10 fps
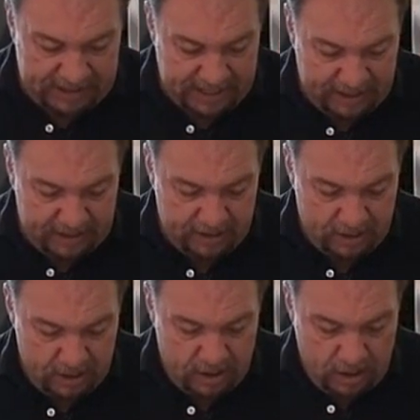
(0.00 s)
to take
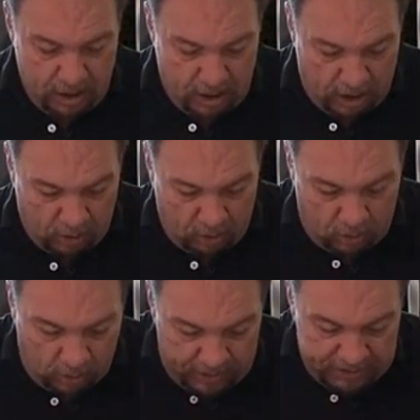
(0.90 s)
our
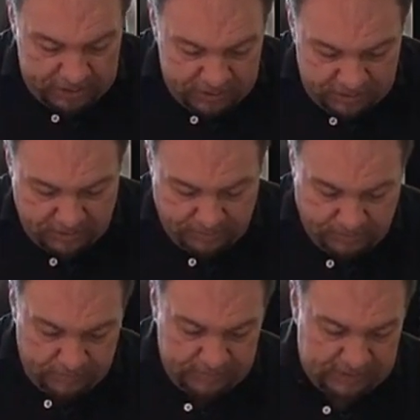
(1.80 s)
orange,
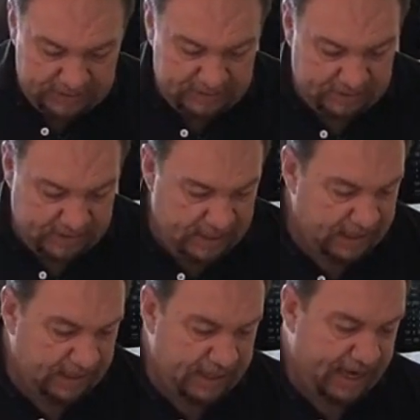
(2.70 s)
just cut it in